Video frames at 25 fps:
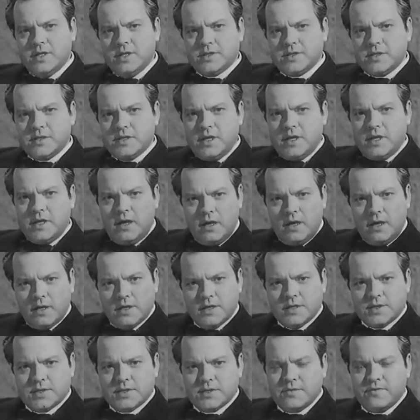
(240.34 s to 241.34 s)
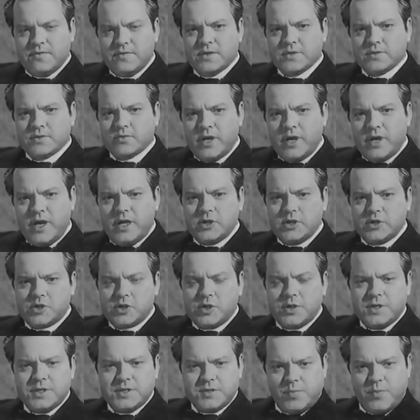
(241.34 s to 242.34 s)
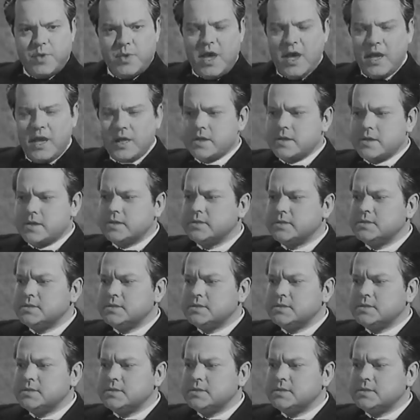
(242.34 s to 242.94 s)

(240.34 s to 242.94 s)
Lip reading: the colors of his ranch on his back,